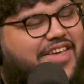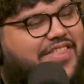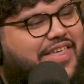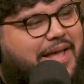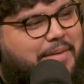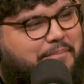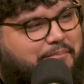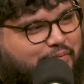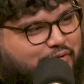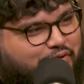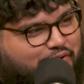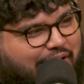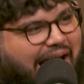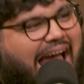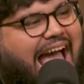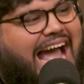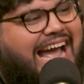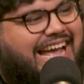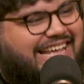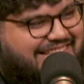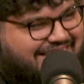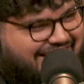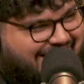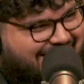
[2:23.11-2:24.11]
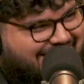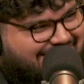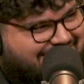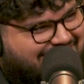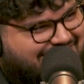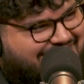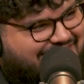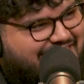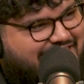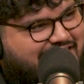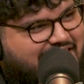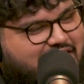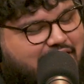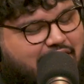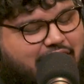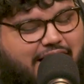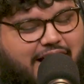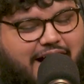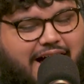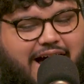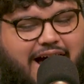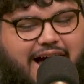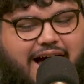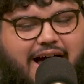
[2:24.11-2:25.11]
they practice.
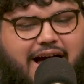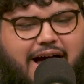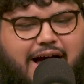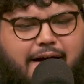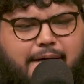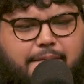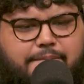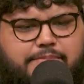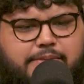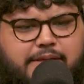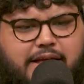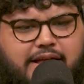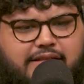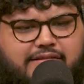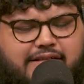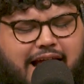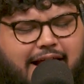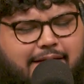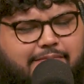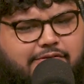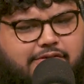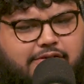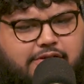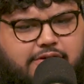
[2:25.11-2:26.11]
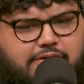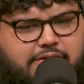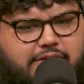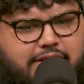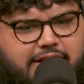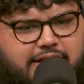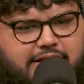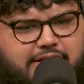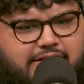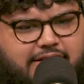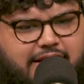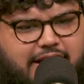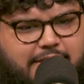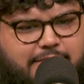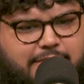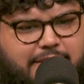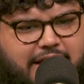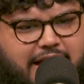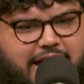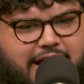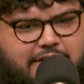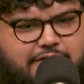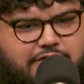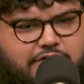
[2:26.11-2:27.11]
Mm. It's absolutely insane
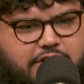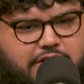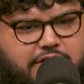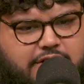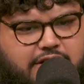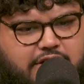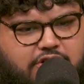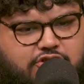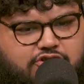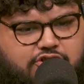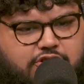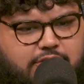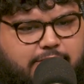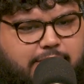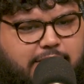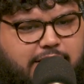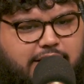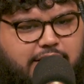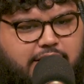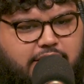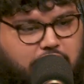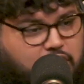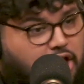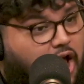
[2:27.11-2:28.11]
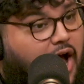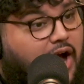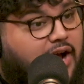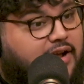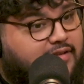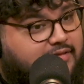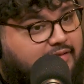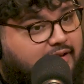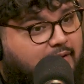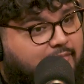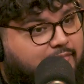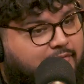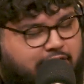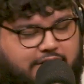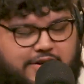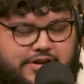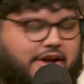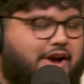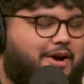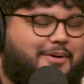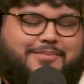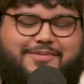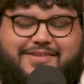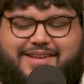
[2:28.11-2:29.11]
behavior, and they should be locked up for... No, I'm just